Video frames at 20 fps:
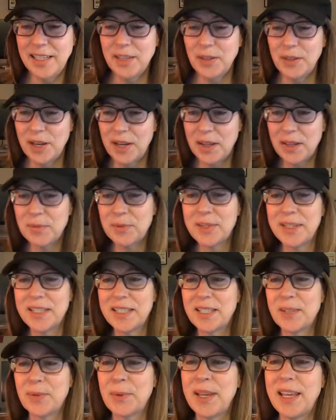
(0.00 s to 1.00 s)
know that was
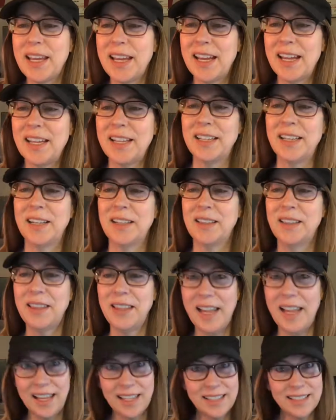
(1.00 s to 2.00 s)
this weekend.
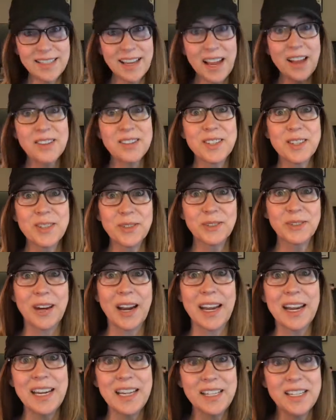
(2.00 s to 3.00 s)
That sounds
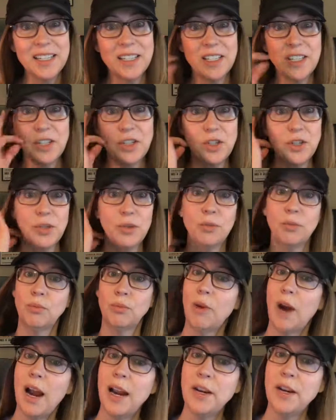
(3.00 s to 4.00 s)
great. Did you
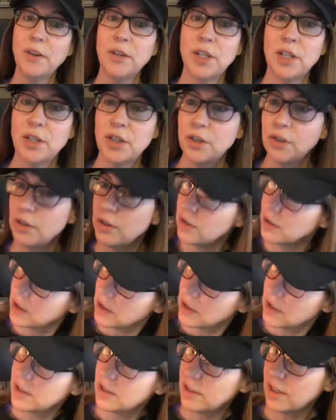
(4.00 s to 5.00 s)
write or did you use
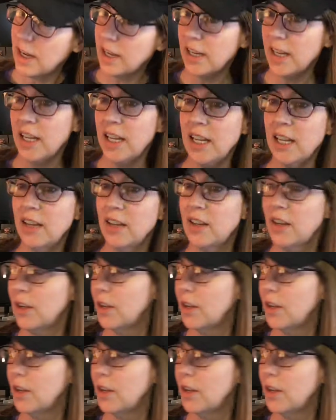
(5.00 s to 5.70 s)
it to study?